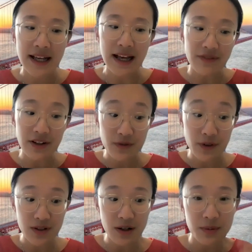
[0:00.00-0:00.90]
And vice
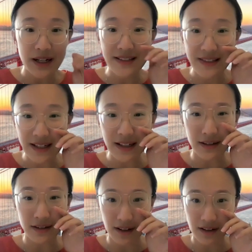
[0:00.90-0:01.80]
versa, what I see
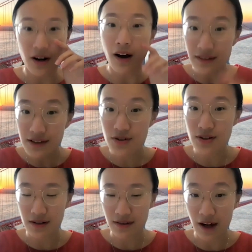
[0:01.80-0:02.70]
in a lot of
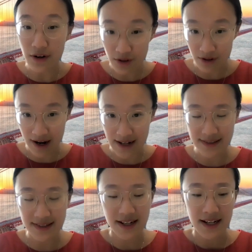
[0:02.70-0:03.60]
college
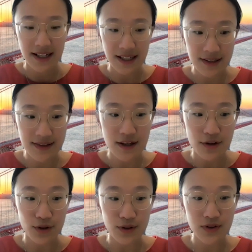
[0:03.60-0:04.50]
undergrads is
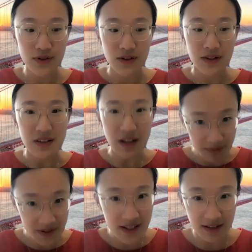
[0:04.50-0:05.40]
there's
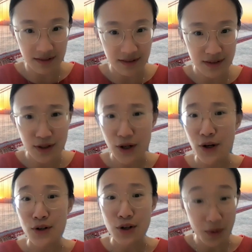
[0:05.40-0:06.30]
some skills,
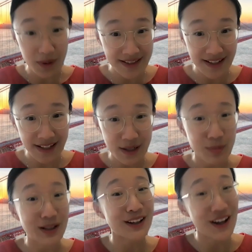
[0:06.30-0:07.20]
no insight,
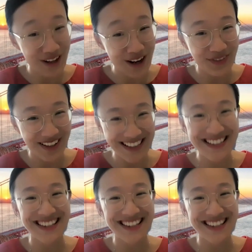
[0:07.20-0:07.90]
but a lot of confidence